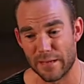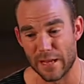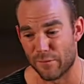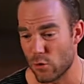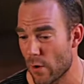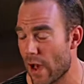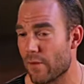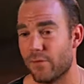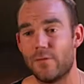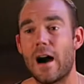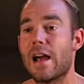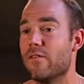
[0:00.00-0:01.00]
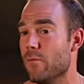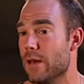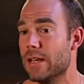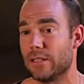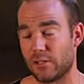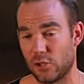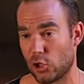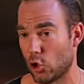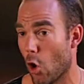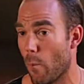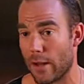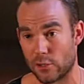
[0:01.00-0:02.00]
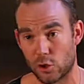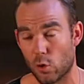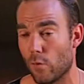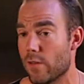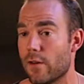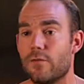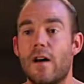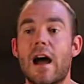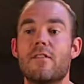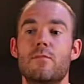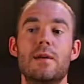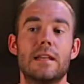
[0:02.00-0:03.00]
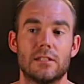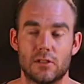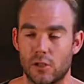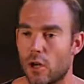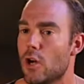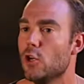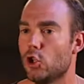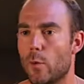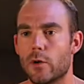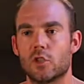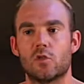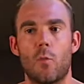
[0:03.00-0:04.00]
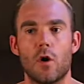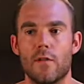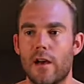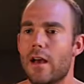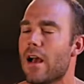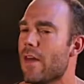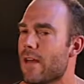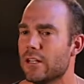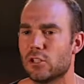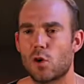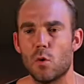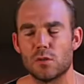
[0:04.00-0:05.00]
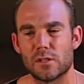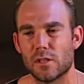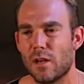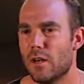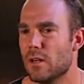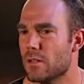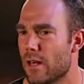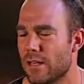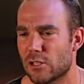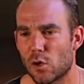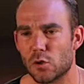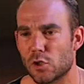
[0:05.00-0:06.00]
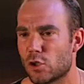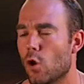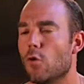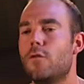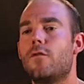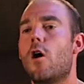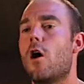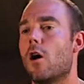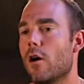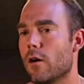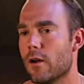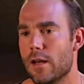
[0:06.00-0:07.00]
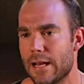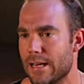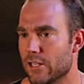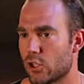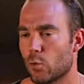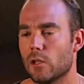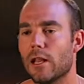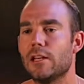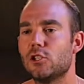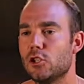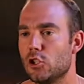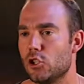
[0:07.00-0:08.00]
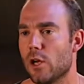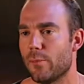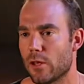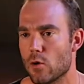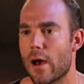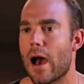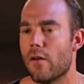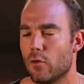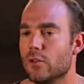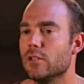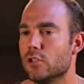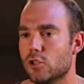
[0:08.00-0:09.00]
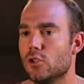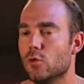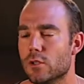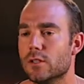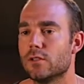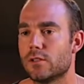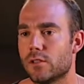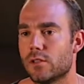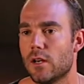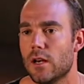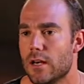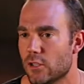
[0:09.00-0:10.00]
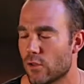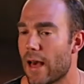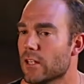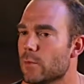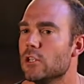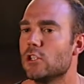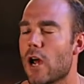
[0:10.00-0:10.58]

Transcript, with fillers: if you have five minutes to show up at school, if you have five minutes to show up at a sporting event, that just goes that just goes so far in just the relationship that you have with these students. So that has been a